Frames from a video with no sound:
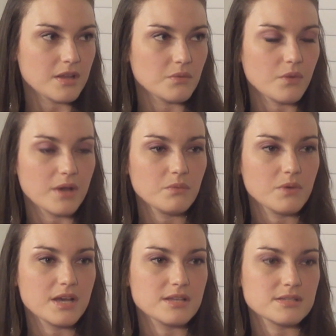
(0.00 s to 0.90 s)
and one
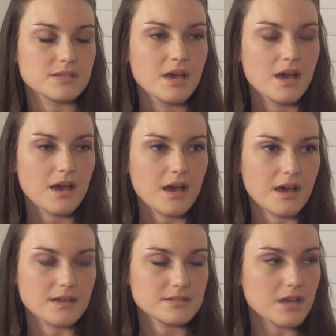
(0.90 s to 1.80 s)
was
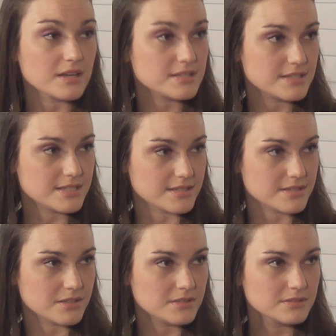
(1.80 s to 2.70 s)
uh, Sawdust and
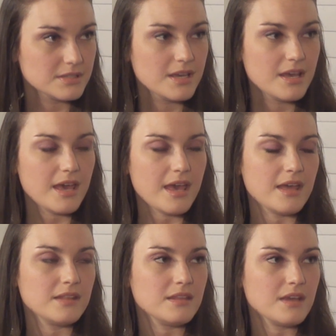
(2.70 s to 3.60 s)
Tinsel,
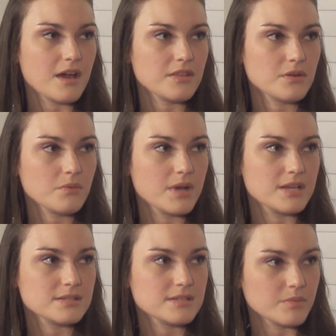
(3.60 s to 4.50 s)
and the other
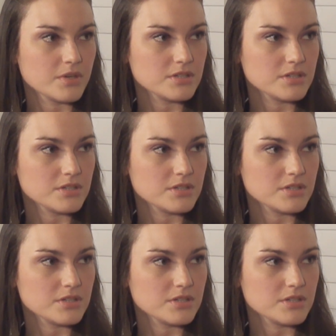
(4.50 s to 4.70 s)
was Summer